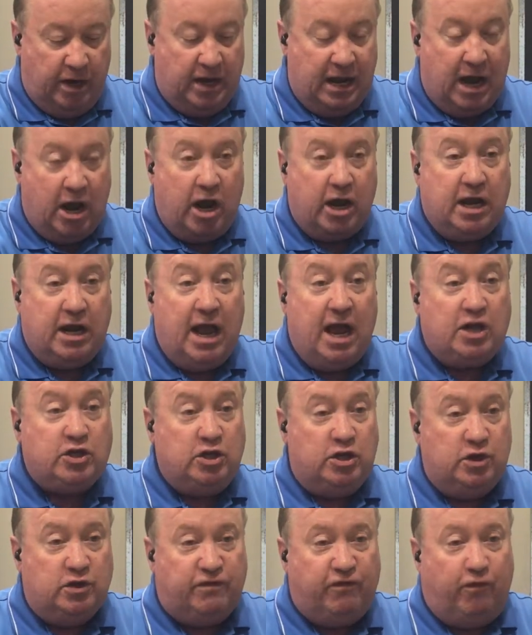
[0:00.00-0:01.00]
and now I can
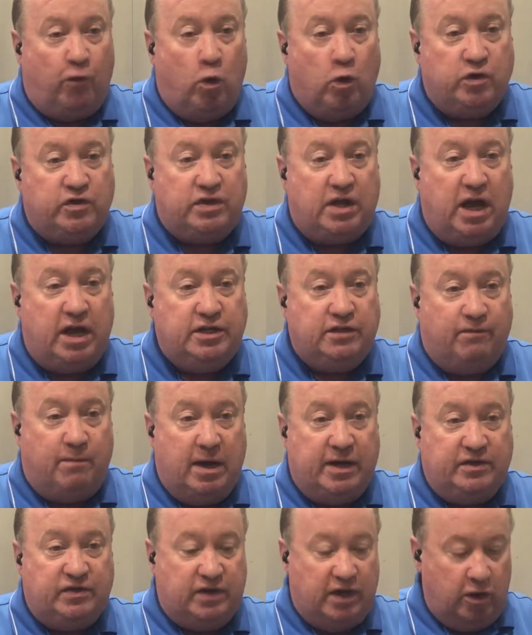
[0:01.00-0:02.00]
actually use 4 sides of
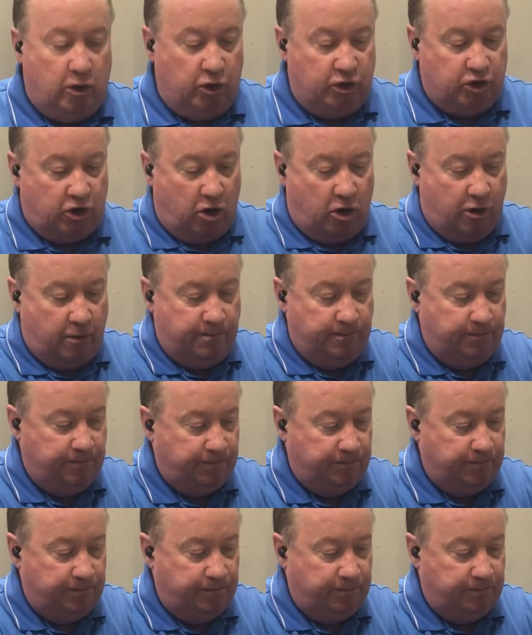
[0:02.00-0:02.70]
my center jaw.